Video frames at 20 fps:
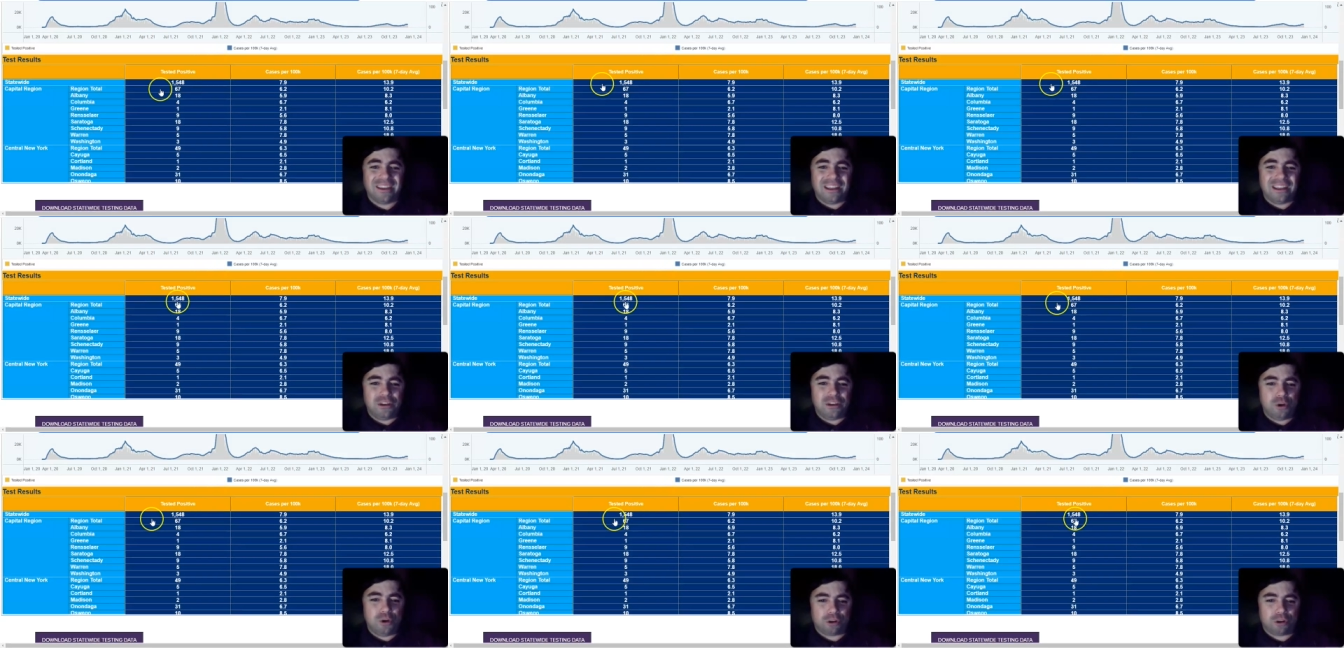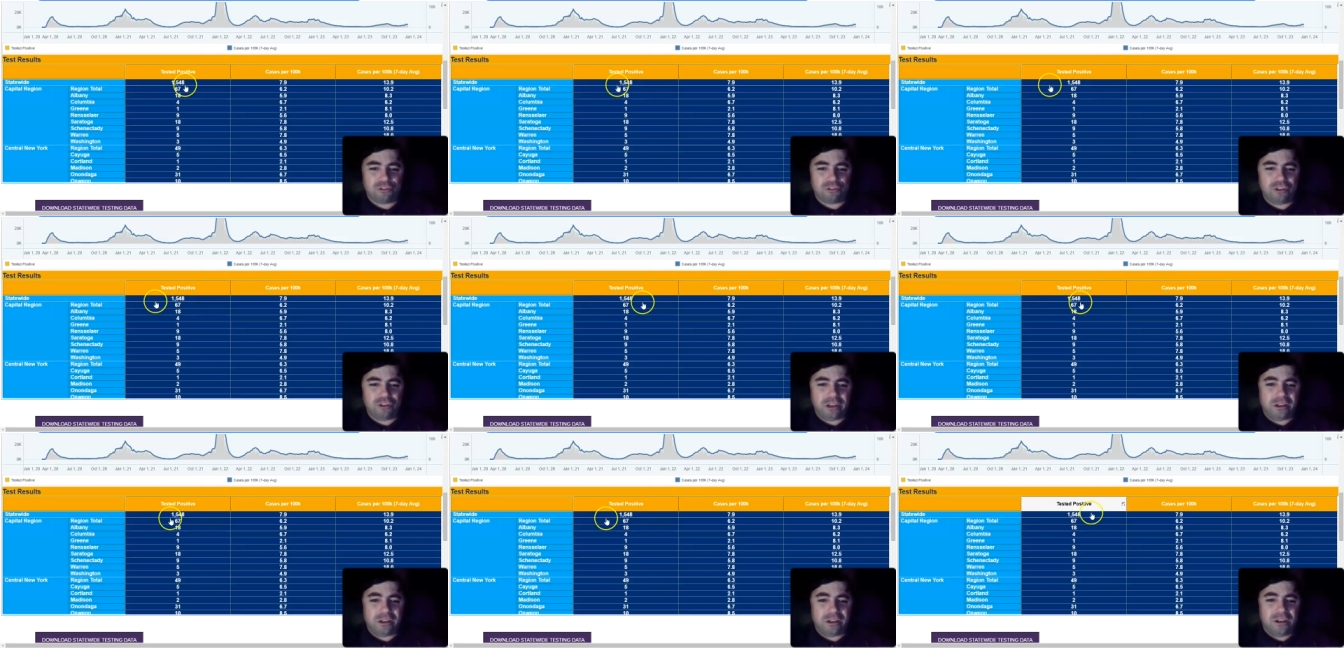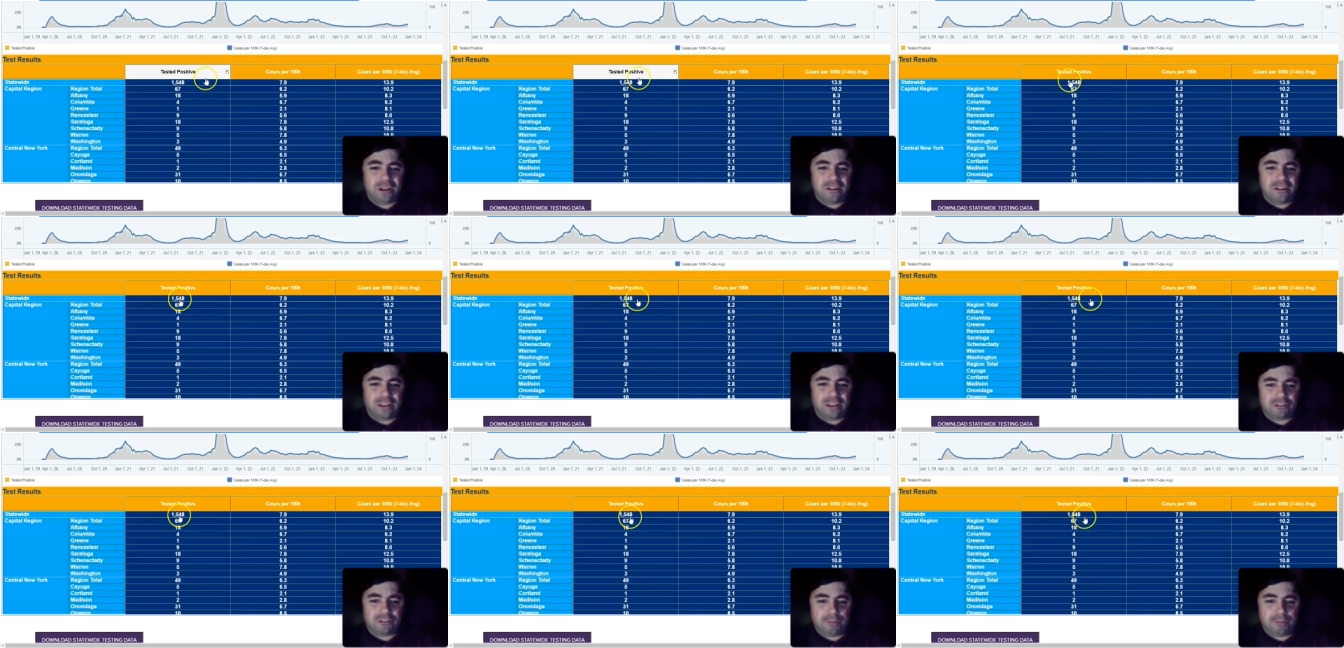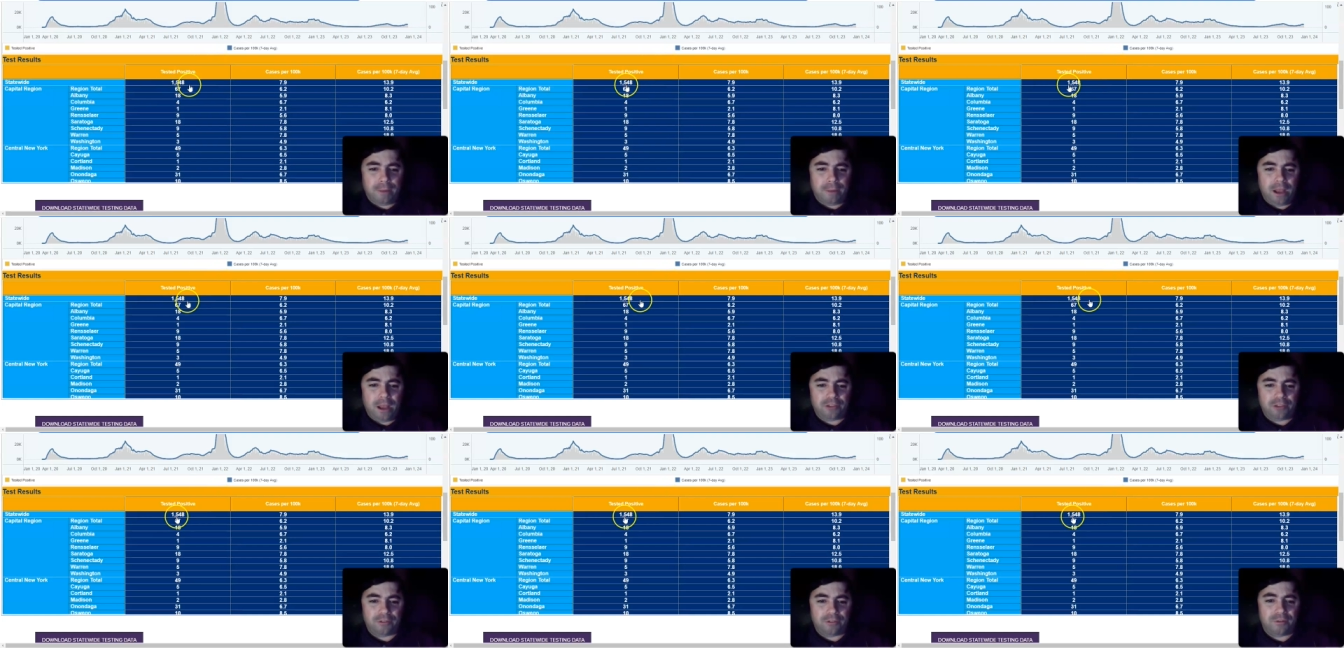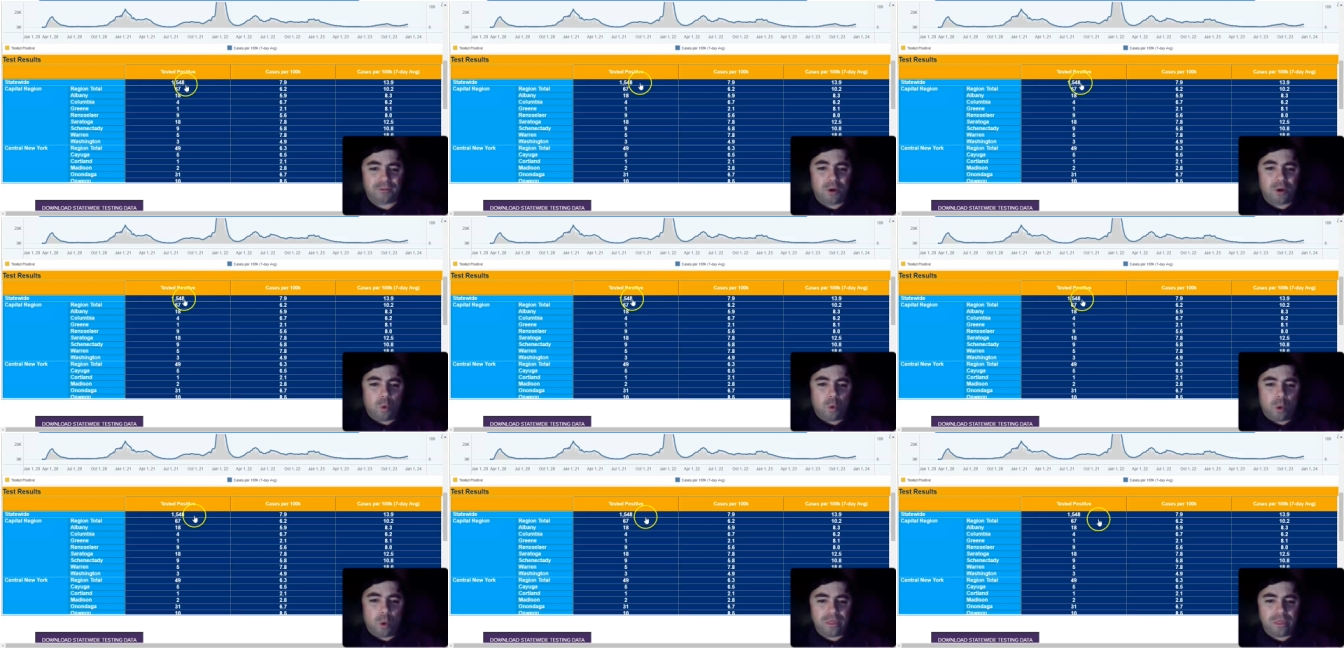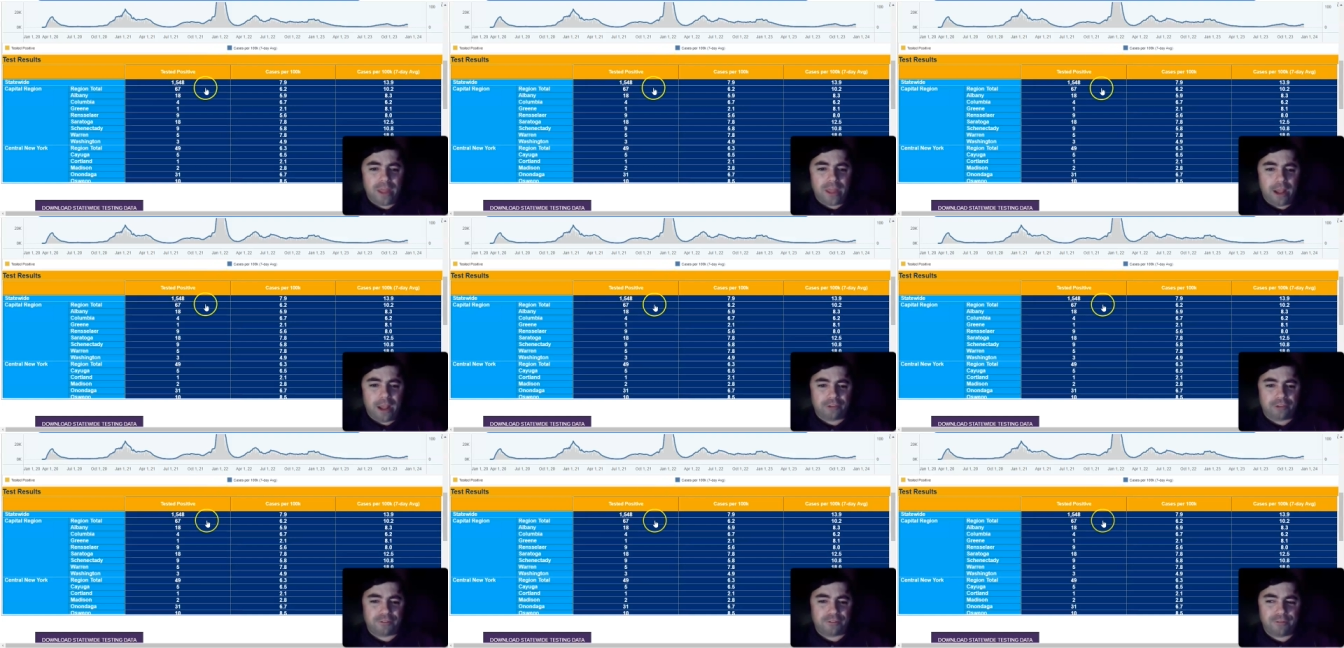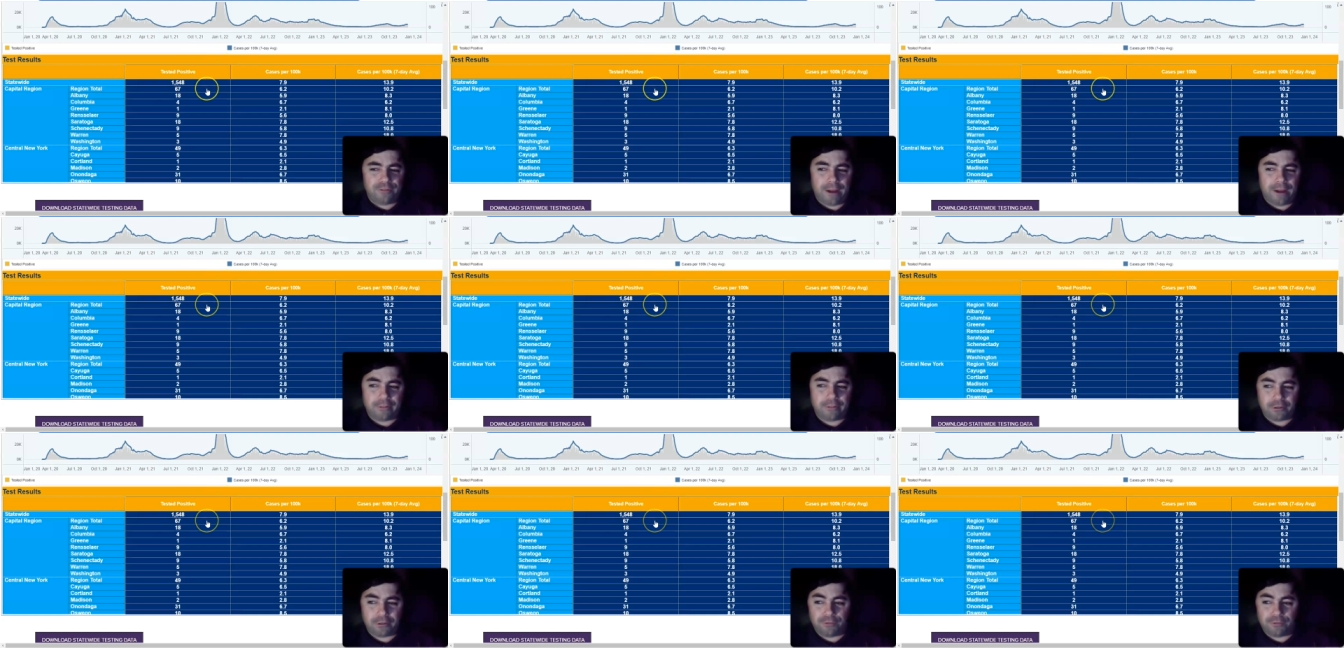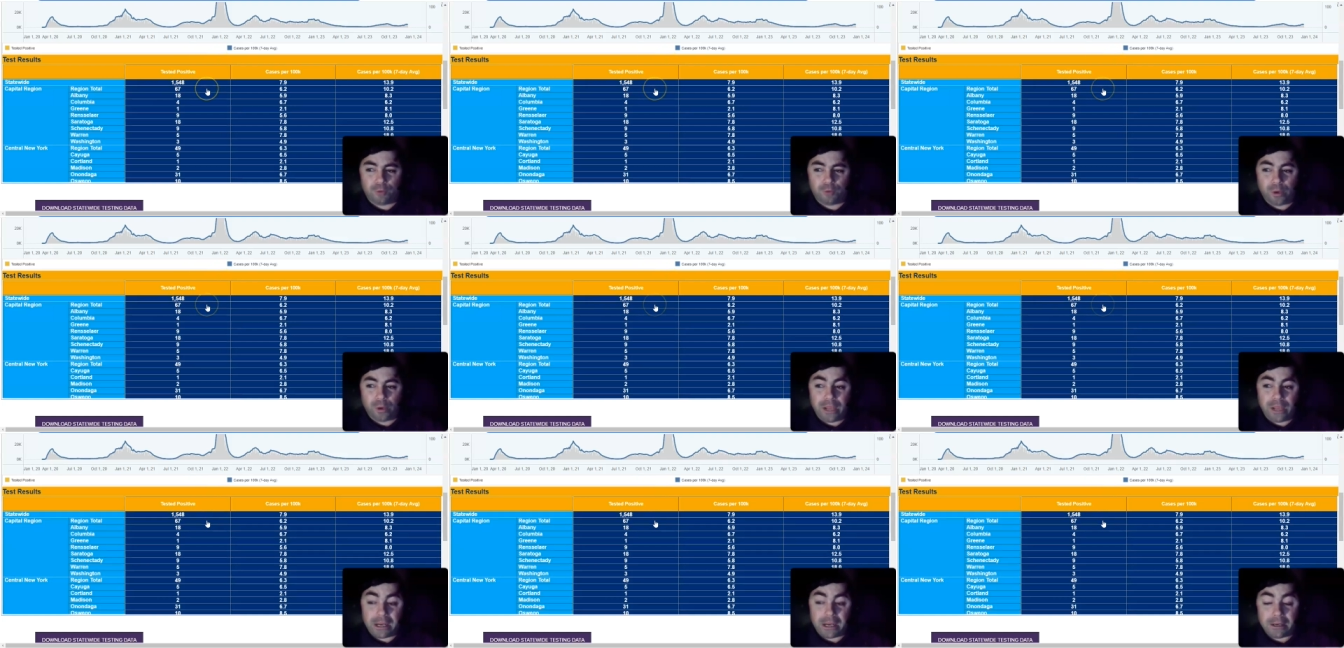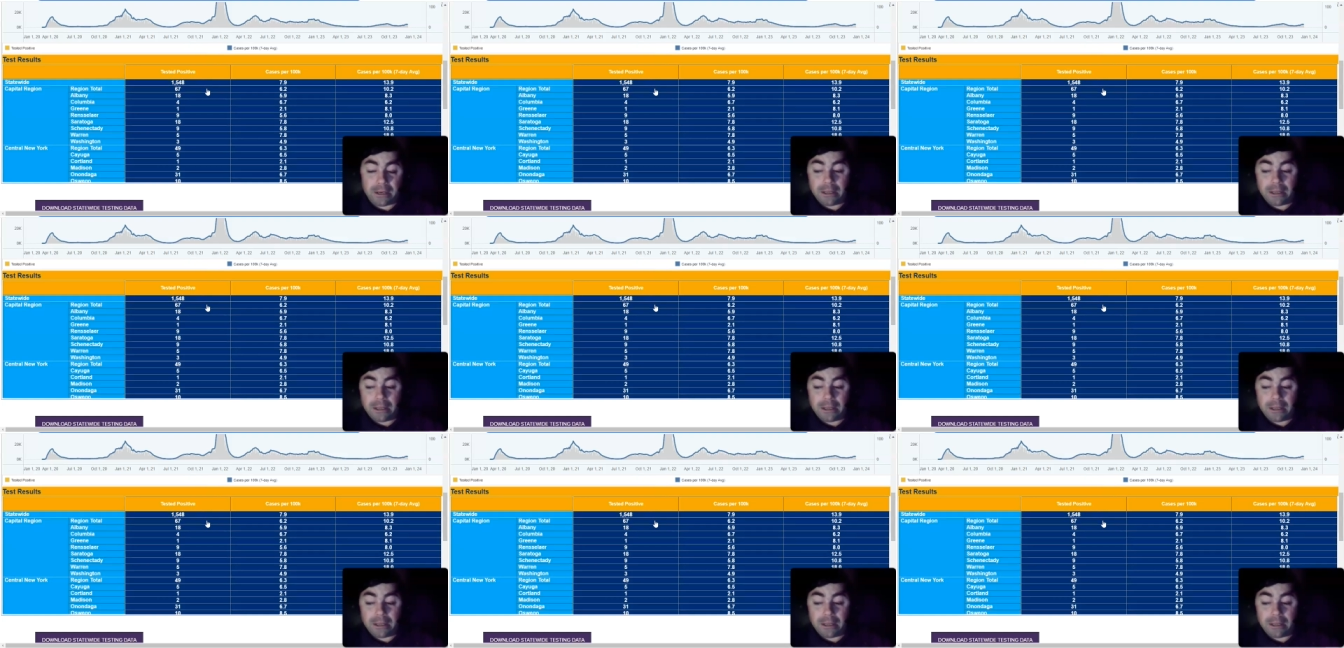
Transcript: New York City tested positive, 1,548.